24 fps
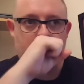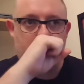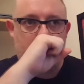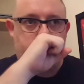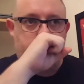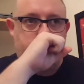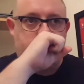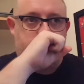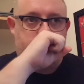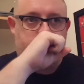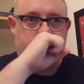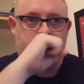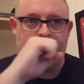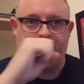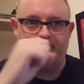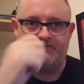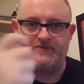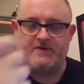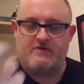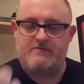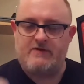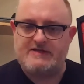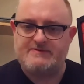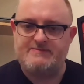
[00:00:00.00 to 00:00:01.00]
a
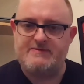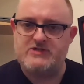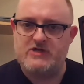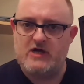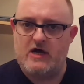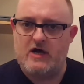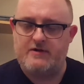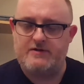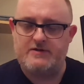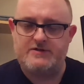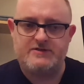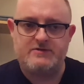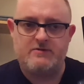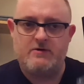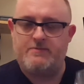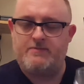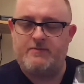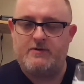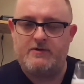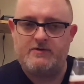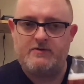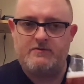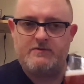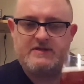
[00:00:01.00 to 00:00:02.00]
raspberry tartness to
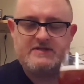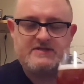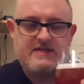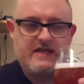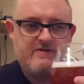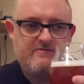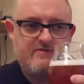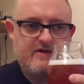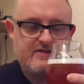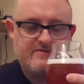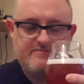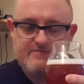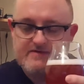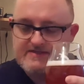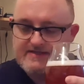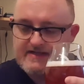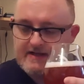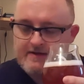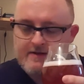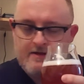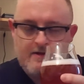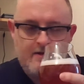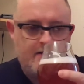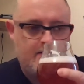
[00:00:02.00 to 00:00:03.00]
it, but I don't think there's any raspberries
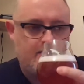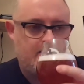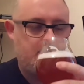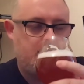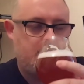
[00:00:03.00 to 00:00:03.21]
in it.